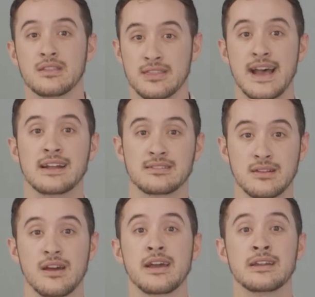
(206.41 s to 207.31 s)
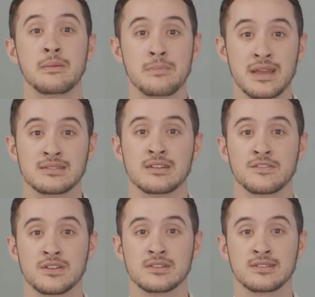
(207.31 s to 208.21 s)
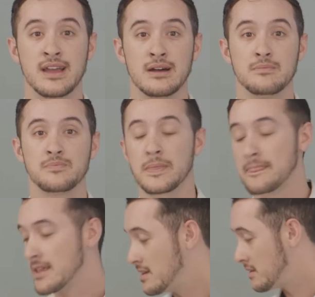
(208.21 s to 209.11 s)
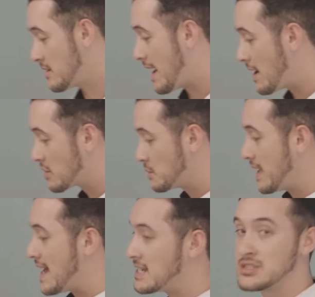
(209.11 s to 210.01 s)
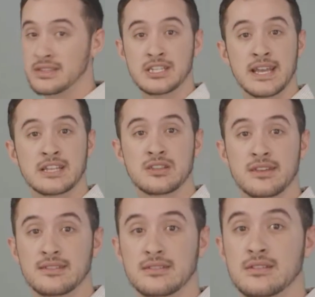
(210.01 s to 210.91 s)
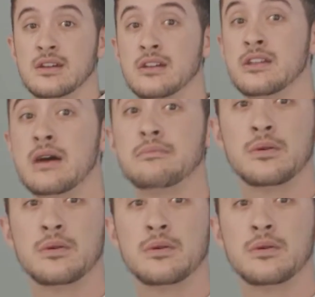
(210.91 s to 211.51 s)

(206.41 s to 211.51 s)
that's an amazing first step. So how can we actually change this? Number